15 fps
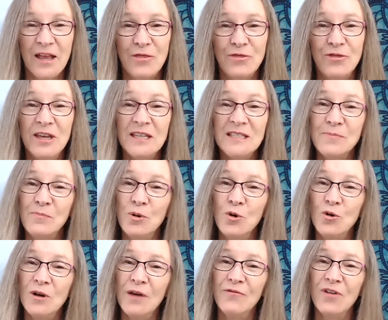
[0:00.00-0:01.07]
This
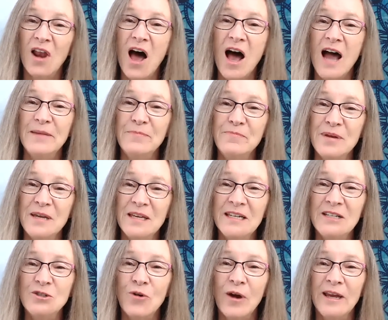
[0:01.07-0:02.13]
pool of light
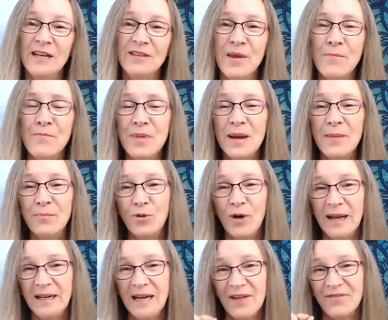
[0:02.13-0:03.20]
penetrated the
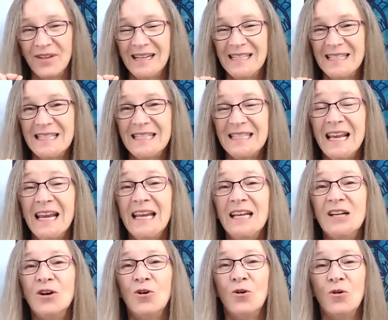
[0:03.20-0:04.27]
membrane of a
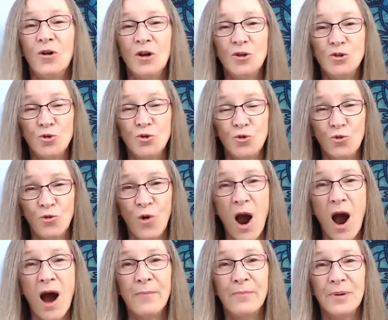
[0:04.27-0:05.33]
single
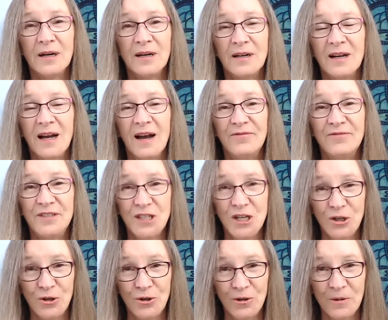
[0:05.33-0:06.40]
drop of
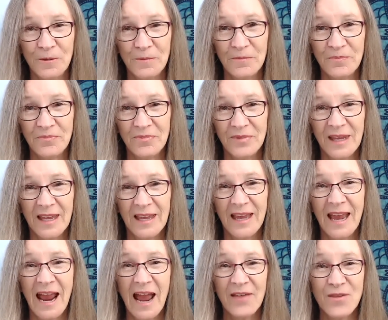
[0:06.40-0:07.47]
dew.
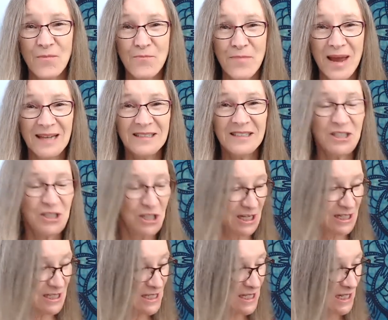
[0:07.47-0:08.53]
And the message
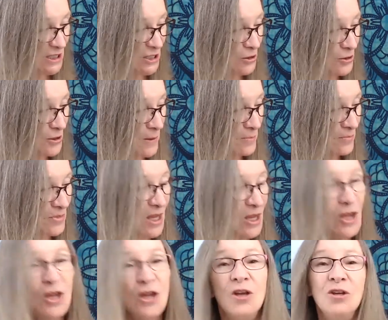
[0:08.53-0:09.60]
continued
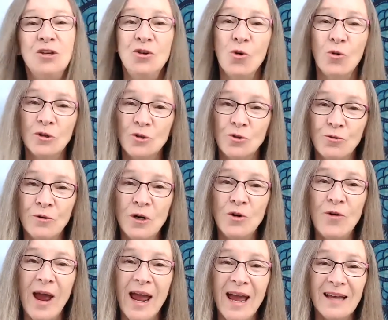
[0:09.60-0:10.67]
Your
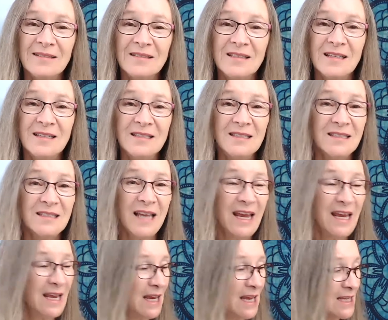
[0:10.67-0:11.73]
true essence
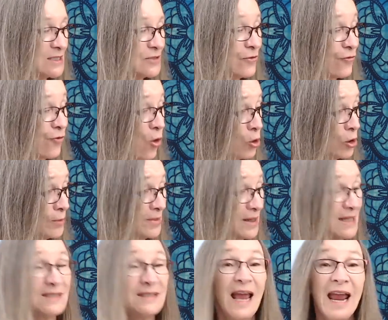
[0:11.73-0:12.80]
is
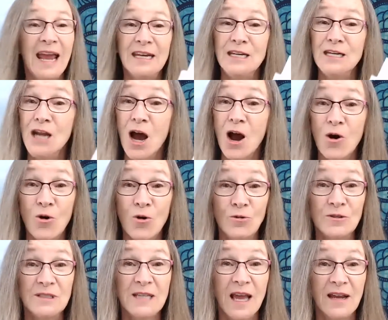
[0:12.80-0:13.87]
formless and
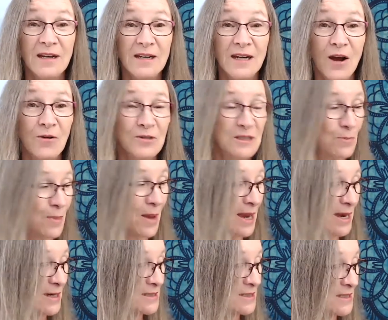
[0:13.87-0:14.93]
knows no
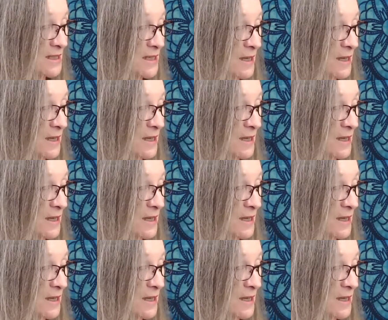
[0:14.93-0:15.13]
space.